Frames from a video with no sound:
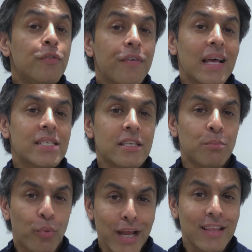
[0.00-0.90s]
fast
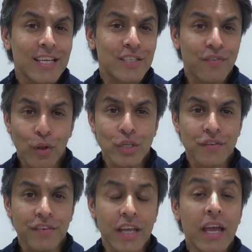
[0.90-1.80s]
and break things
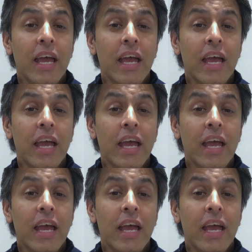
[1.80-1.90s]
philosophy